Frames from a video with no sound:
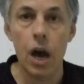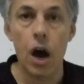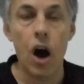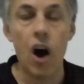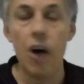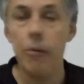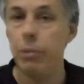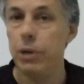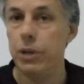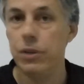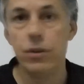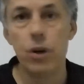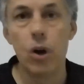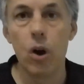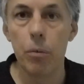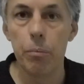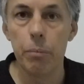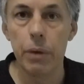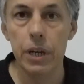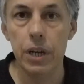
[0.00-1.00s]
I've been
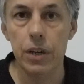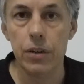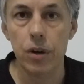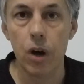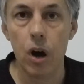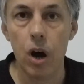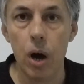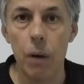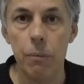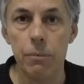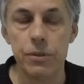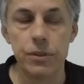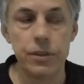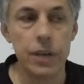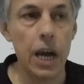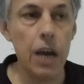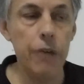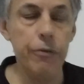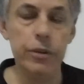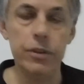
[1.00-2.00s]
told many times,
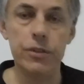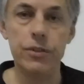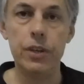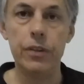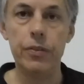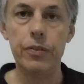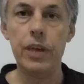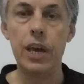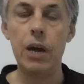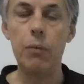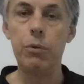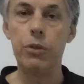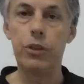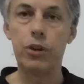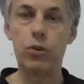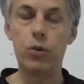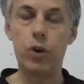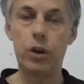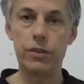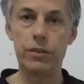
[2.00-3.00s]
say if you sit there with
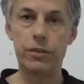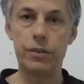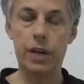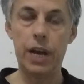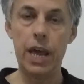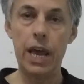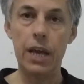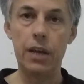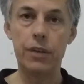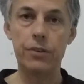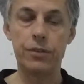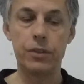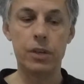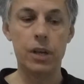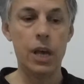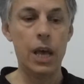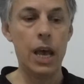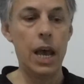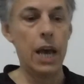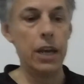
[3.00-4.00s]
crossed legs
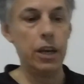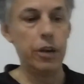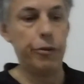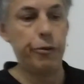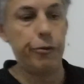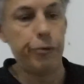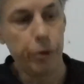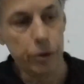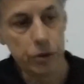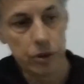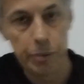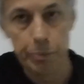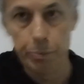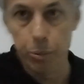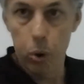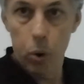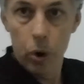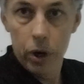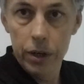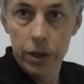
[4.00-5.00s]
and your foot's
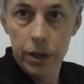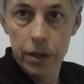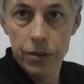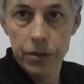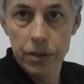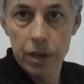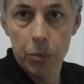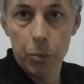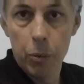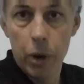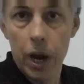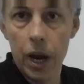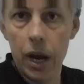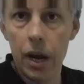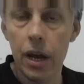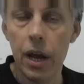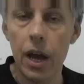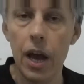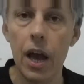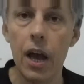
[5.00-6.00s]
pointing
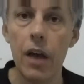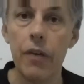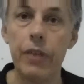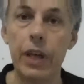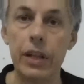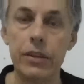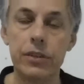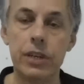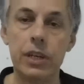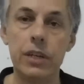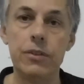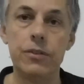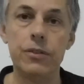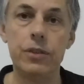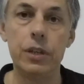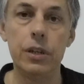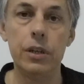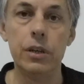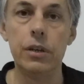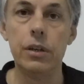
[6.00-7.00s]
somewhere, that's
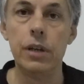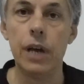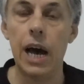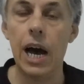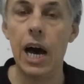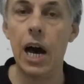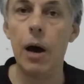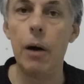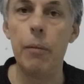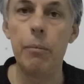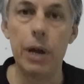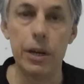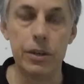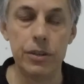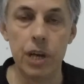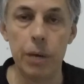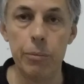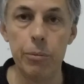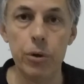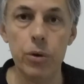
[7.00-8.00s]
considered a
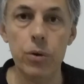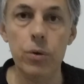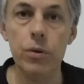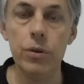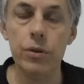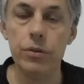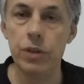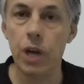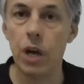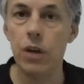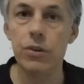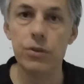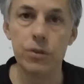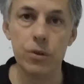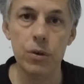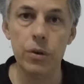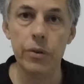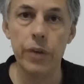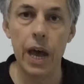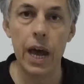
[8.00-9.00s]
taboo. Don't
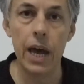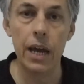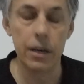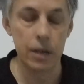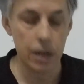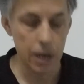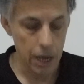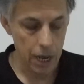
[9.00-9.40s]
do that.